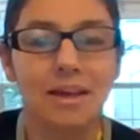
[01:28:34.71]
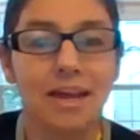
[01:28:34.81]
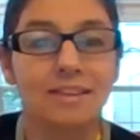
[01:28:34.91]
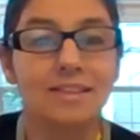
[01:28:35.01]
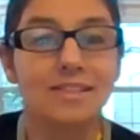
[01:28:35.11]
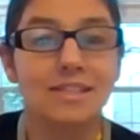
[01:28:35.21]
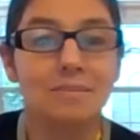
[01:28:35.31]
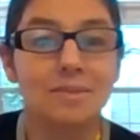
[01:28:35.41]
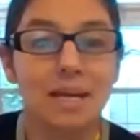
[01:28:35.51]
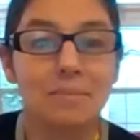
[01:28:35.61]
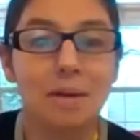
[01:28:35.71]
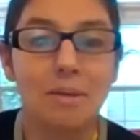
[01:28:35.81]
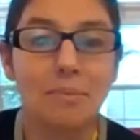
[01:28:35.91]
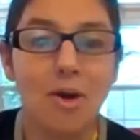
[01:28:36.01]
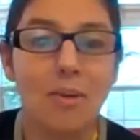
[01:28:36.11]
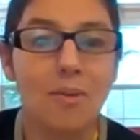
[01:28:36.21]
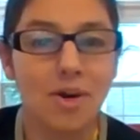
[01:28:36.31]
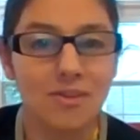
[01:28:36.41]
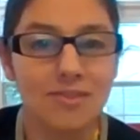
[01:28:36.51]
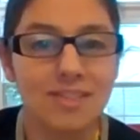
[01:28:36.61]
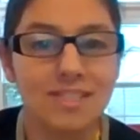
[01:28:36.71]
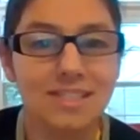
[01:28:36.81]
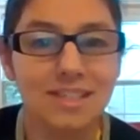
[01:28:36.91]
at the same time, my mom always